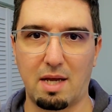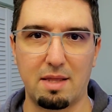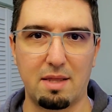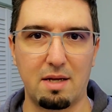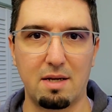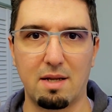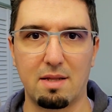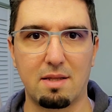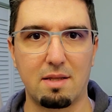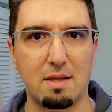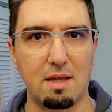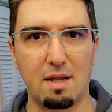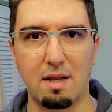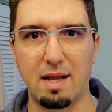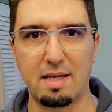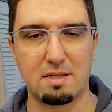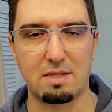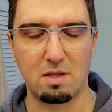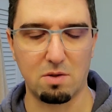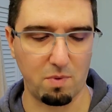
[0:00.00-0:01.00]
I think that in
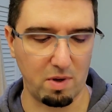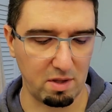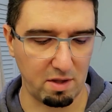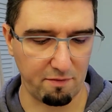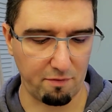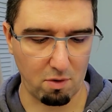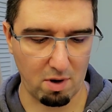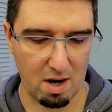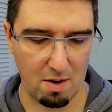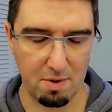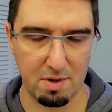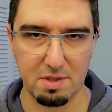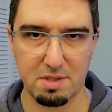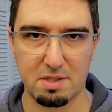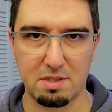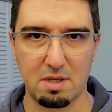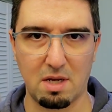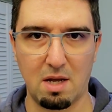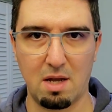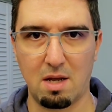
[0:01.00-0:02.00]
less than 24
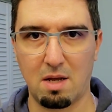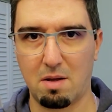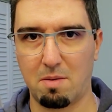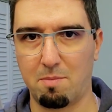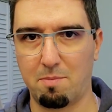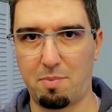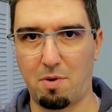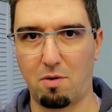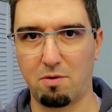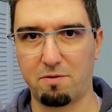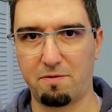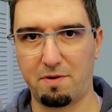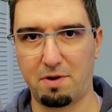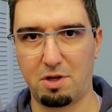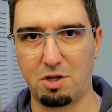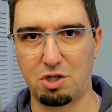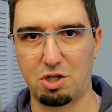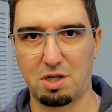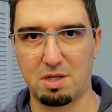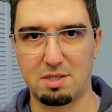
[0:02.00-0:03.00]
hours, both
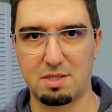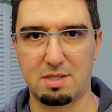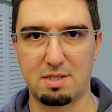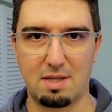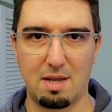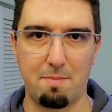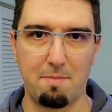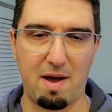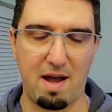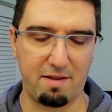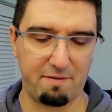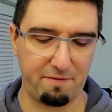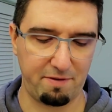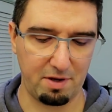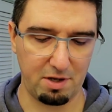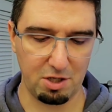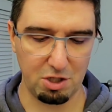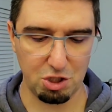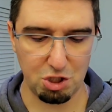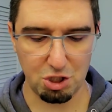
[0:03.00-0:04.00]
finishes, the matte
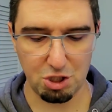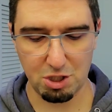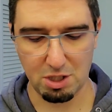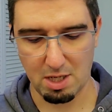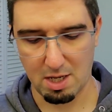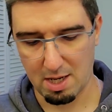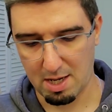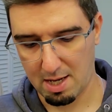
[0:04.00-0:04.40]
finish